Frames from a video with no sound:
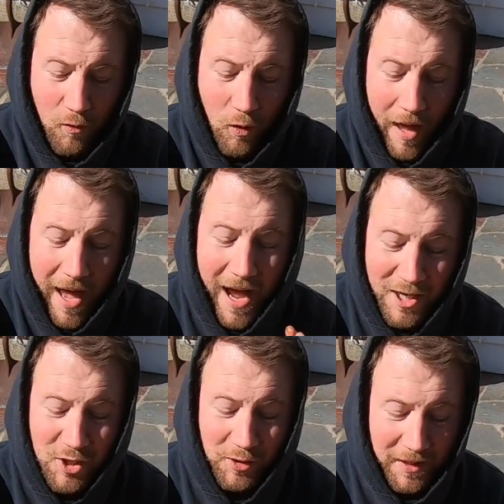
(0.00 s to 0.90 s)
will
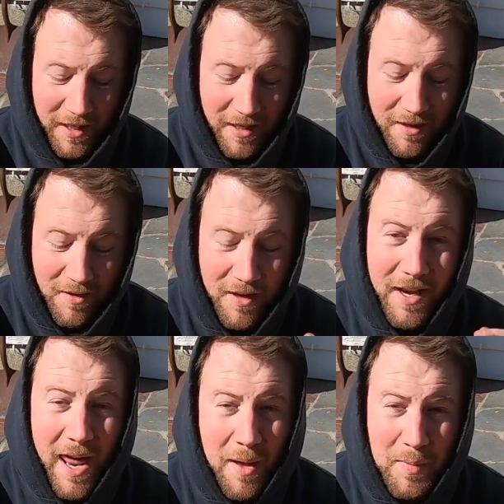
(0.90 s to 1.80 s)
actually
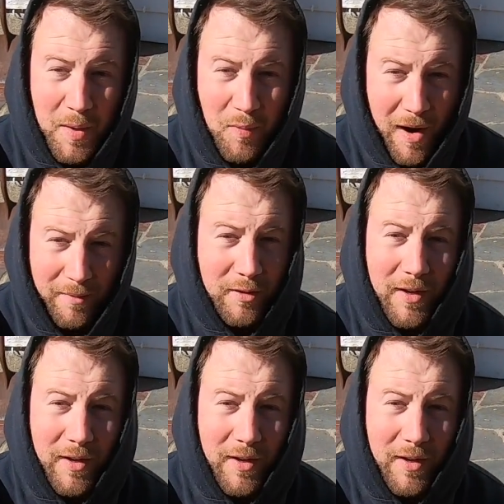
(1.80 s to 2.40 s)
net me probably